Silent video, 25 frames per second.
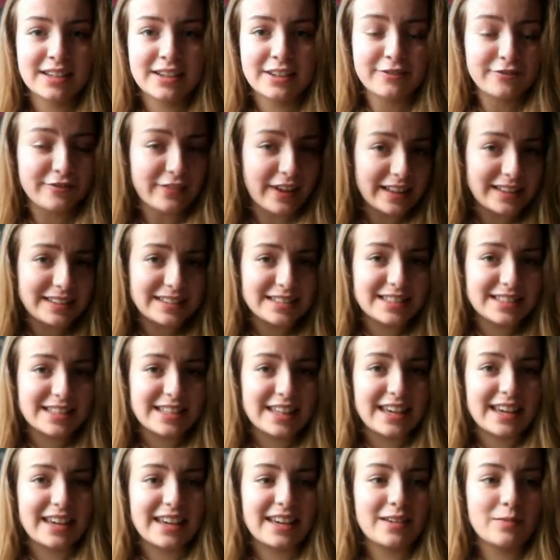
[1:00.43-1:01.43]

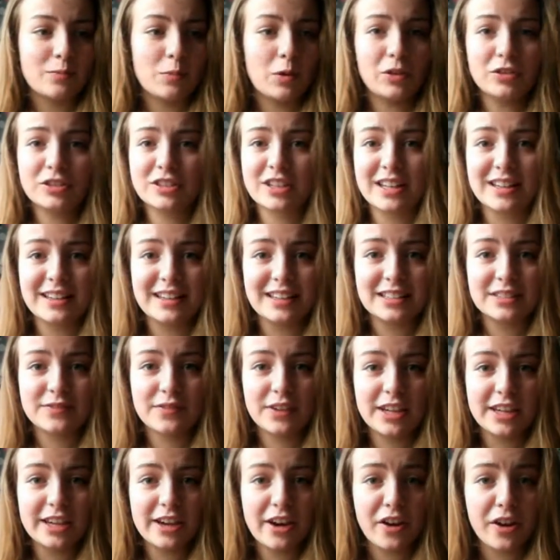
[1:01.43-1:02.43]
fancy watching this
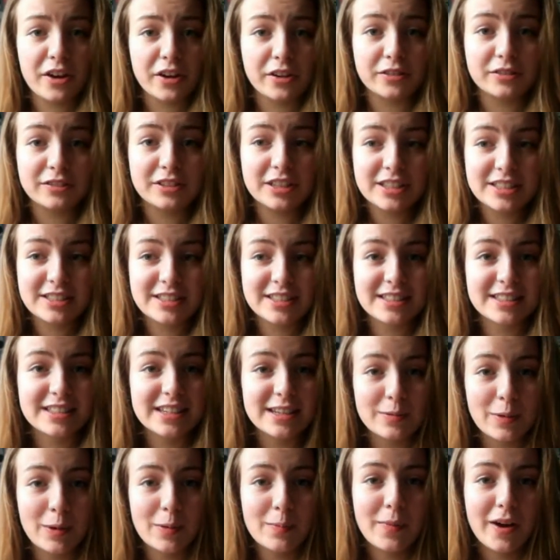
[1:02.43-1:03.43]
video just to see
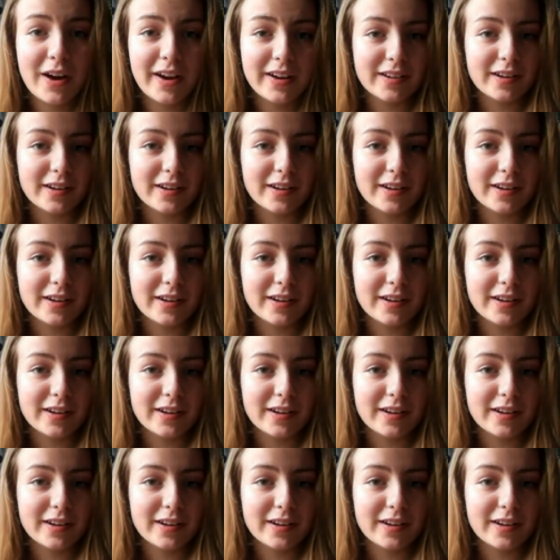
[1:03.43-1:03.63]
what my